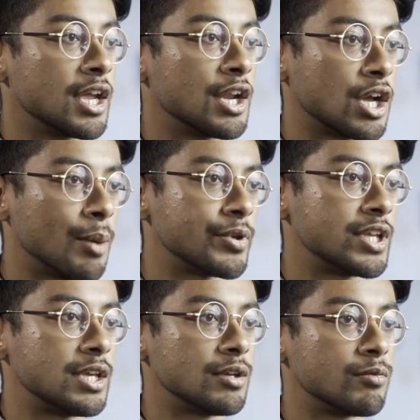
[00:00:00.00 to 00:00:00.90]
in a
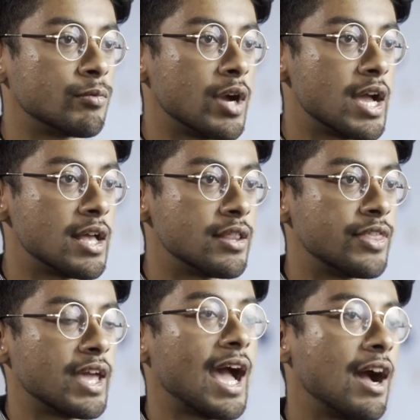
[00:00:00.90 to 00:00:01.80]
company where
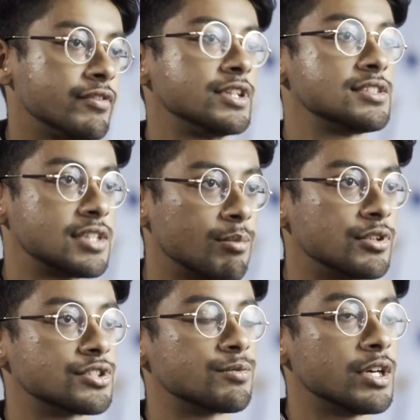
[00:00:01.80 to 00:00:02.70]
they have an
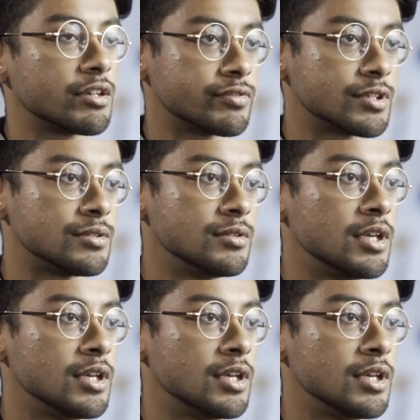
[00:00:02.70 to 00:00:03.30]
established workflow.